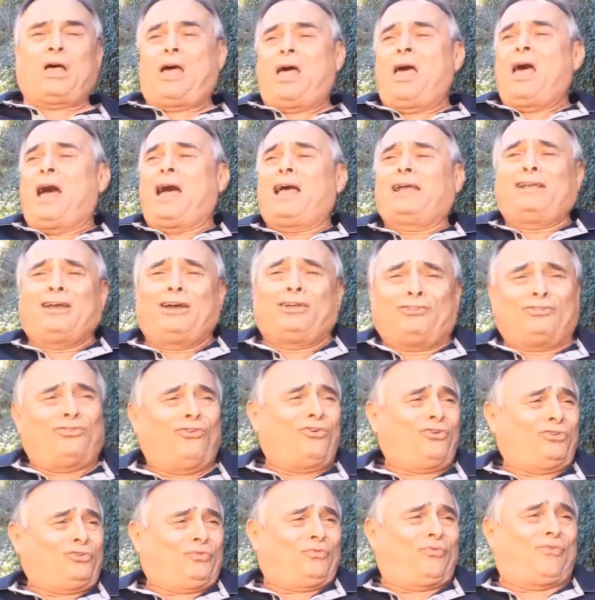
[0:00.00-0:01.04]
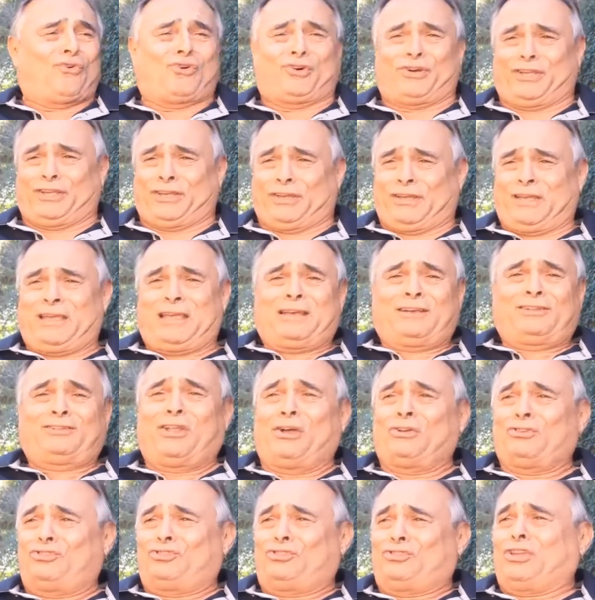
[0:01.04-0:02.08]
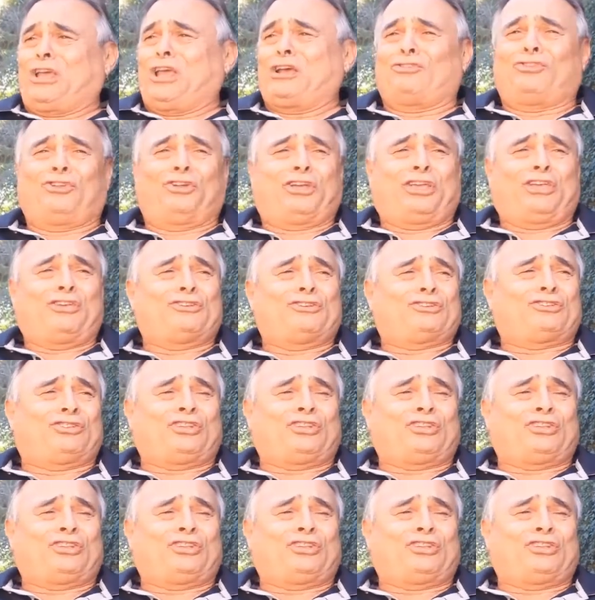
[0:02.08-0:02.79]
I got news for you. Don't you take a look at